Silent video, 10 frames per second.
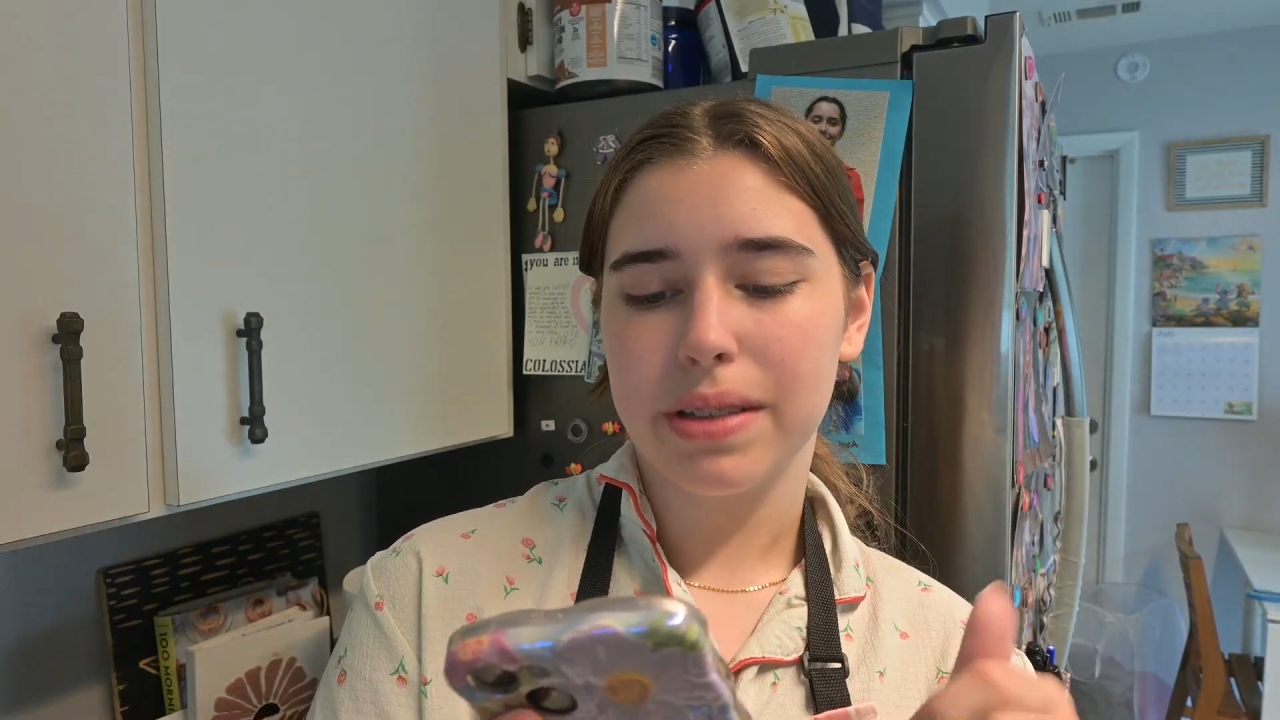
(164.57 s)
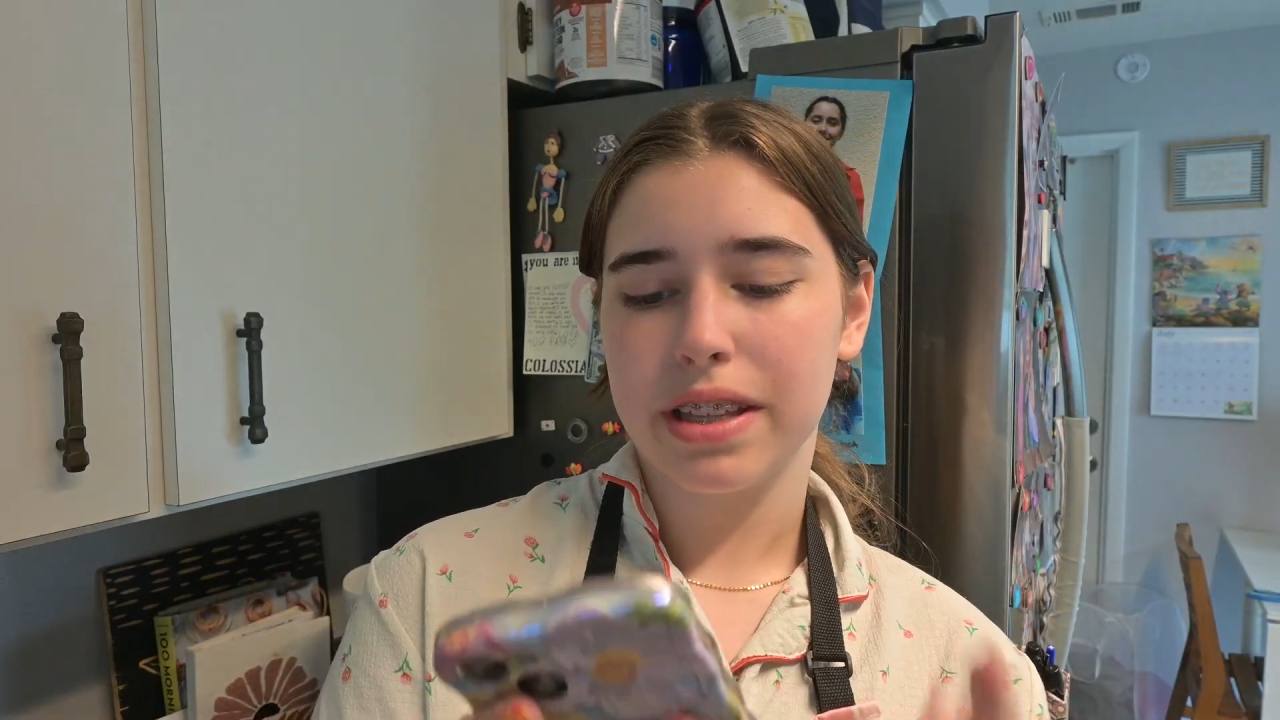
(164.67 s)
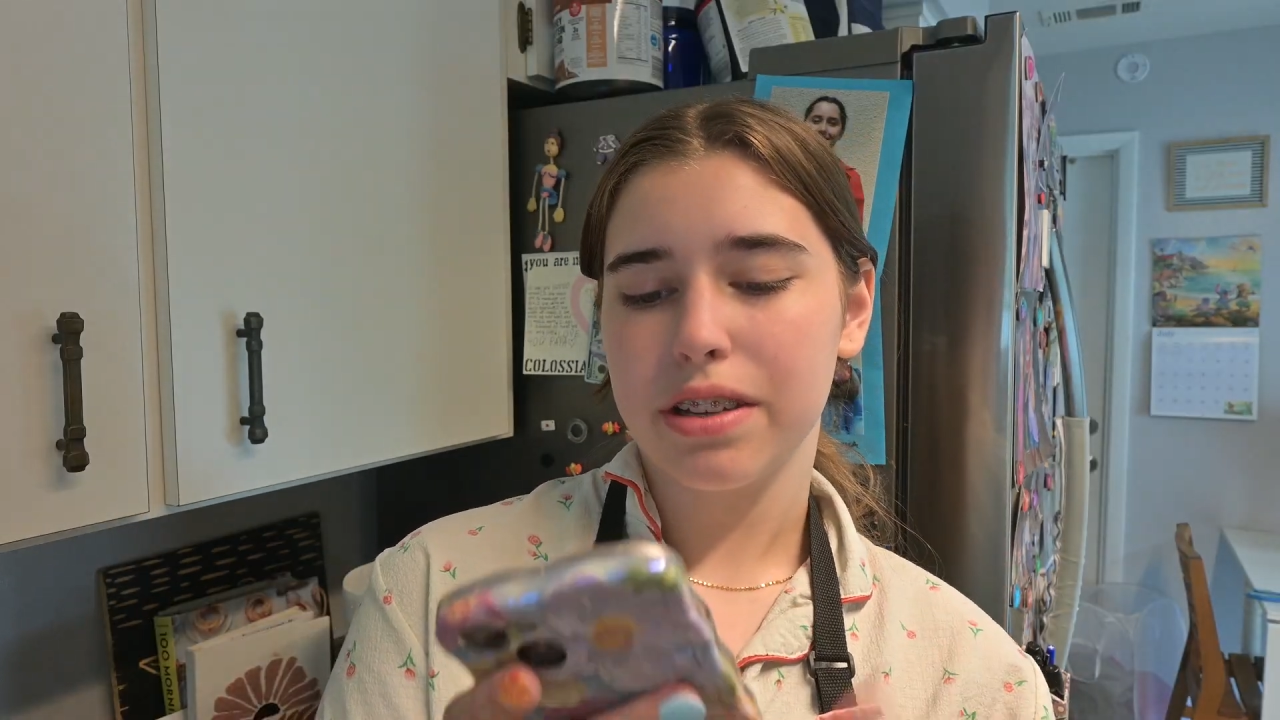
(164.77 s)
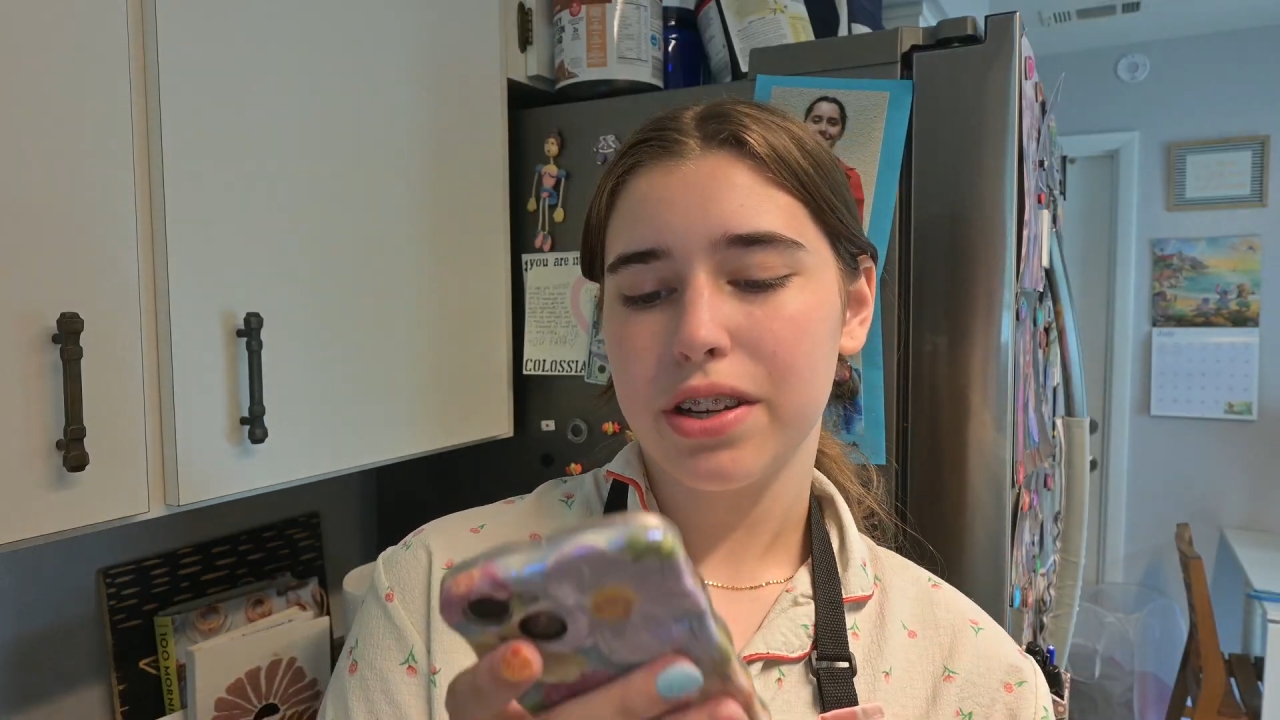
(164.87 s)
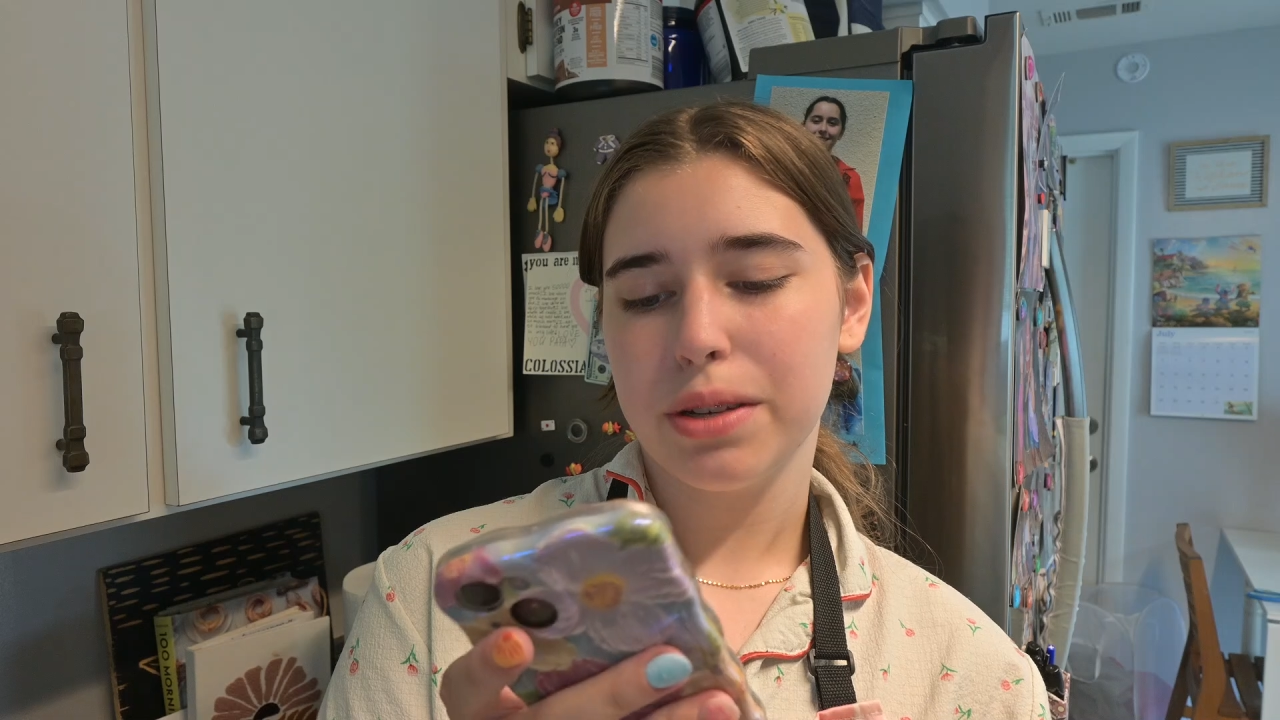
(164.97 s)

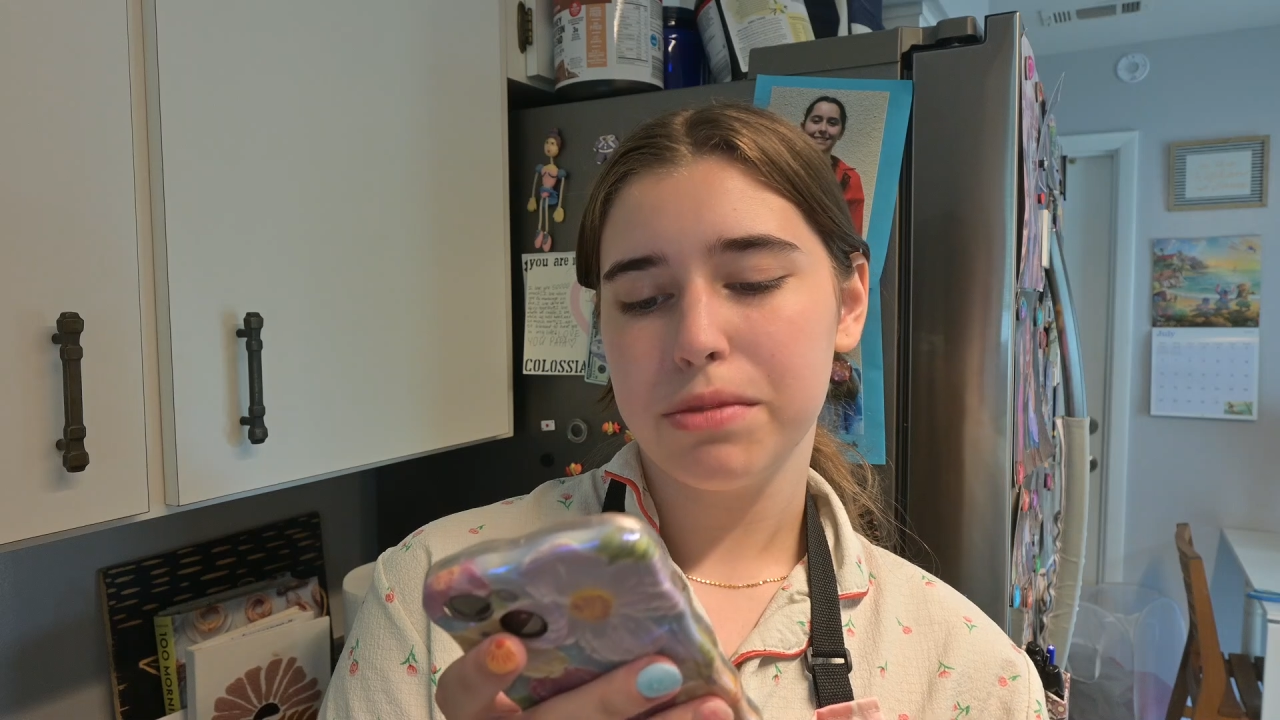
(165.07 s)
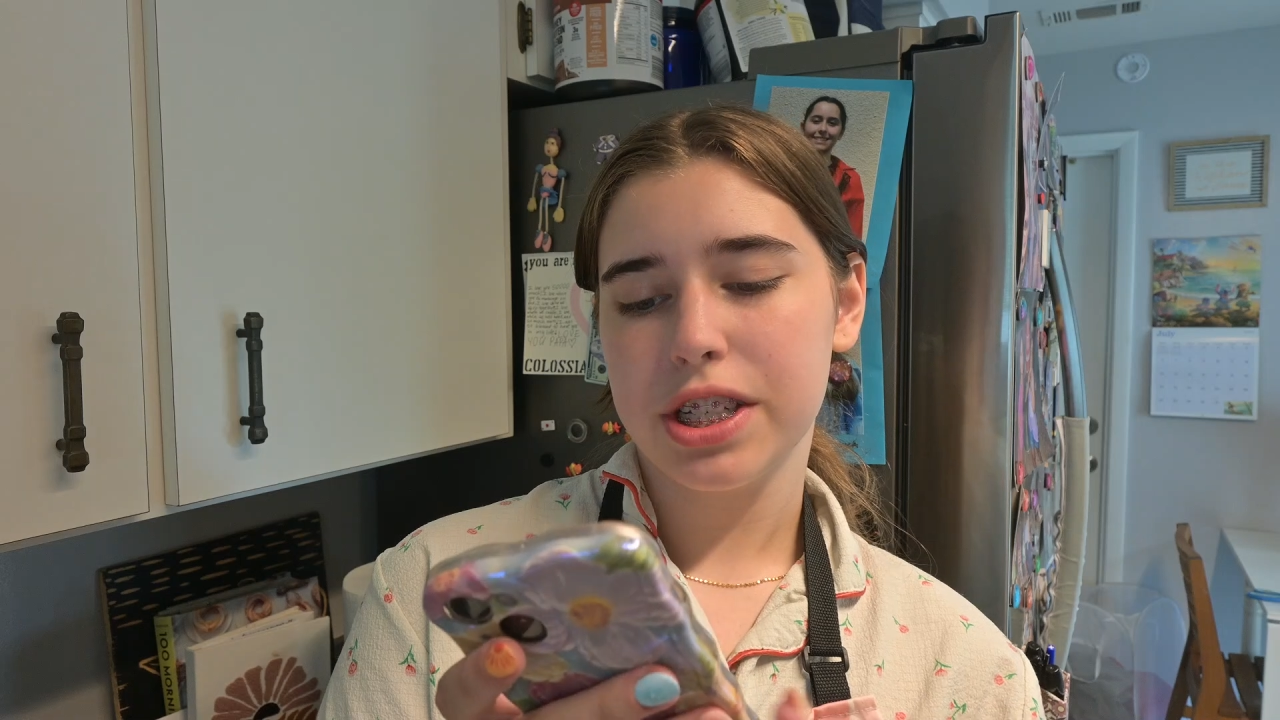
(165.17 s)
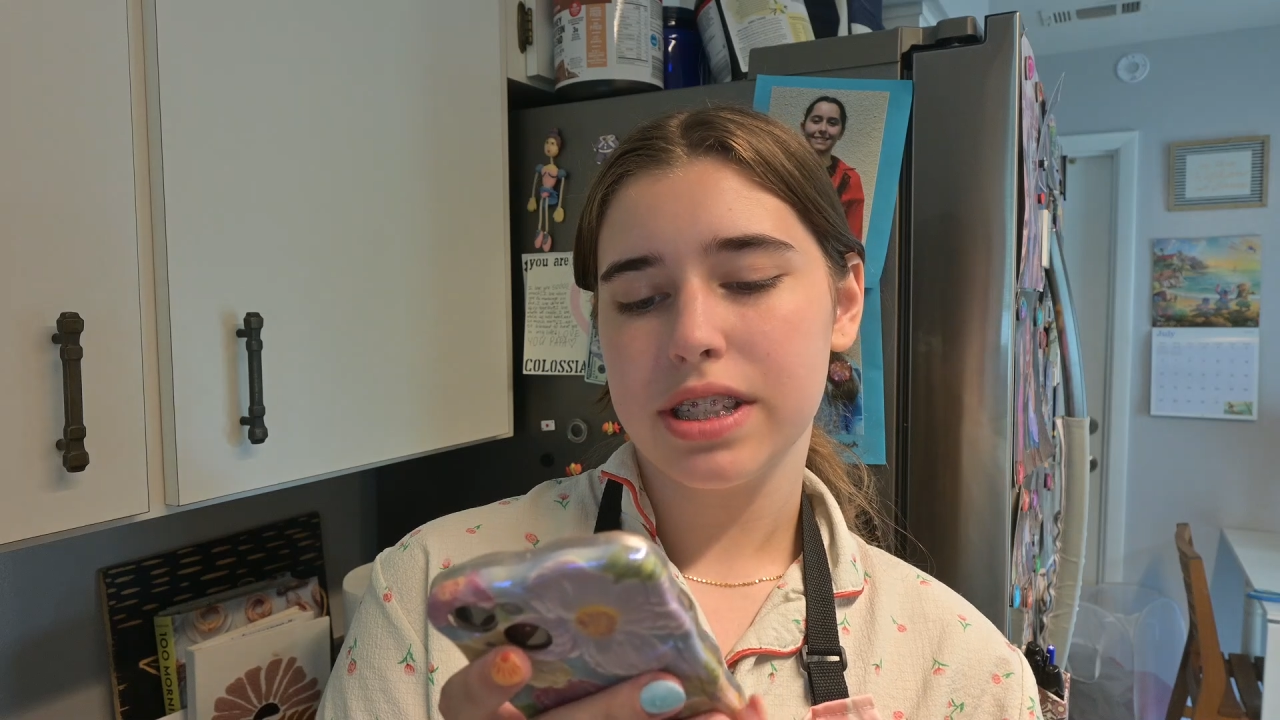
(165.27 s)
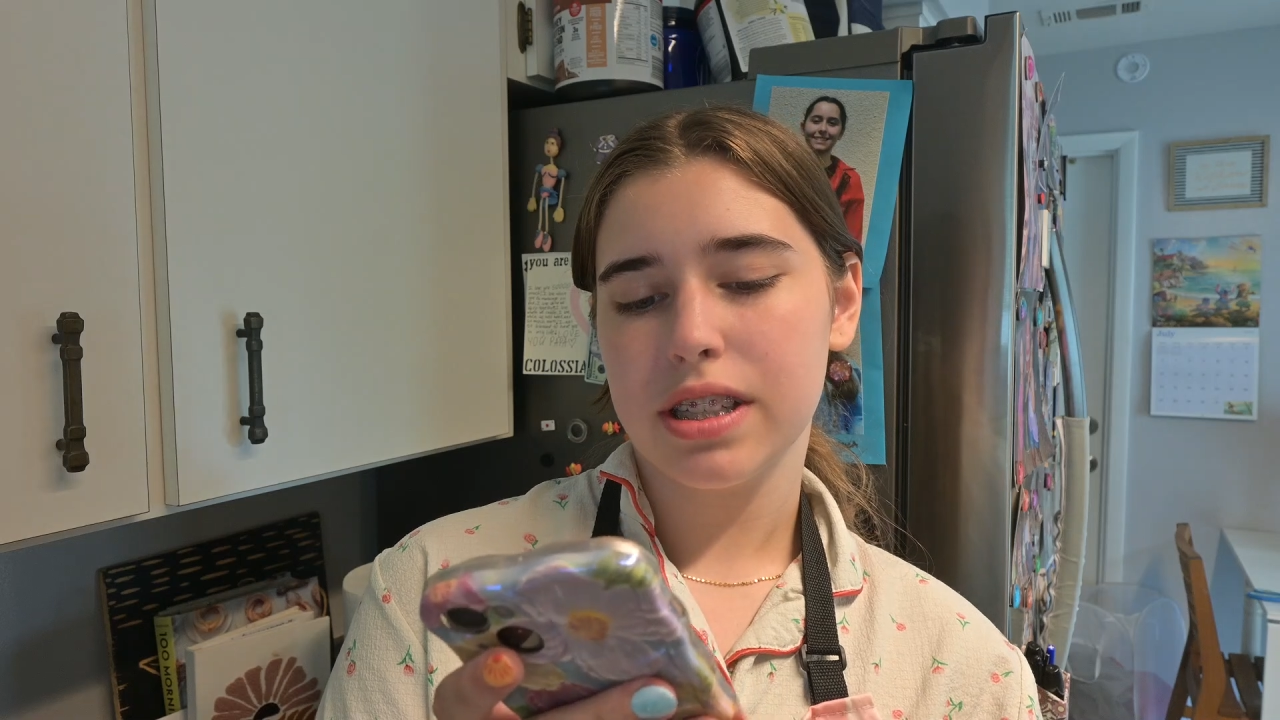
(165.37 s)
blend the cream cheese,